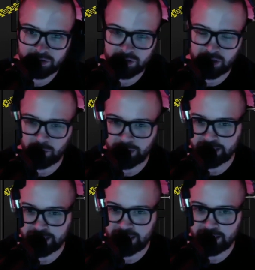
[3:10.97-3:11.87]
So that
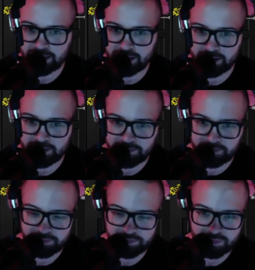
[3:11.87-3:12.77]
way it kind of
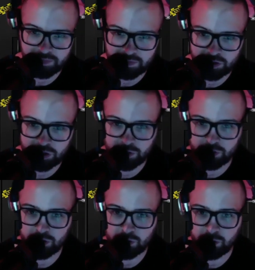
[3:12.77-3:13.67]

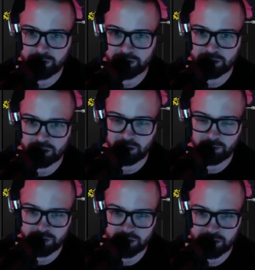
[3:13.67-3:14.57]
showed you what the
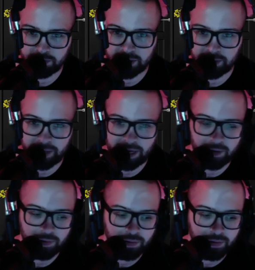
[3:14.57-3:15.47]
song was going to be
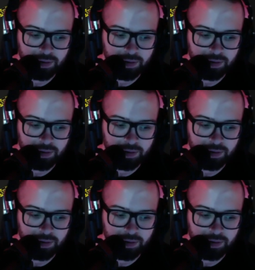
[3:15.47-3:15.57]
about.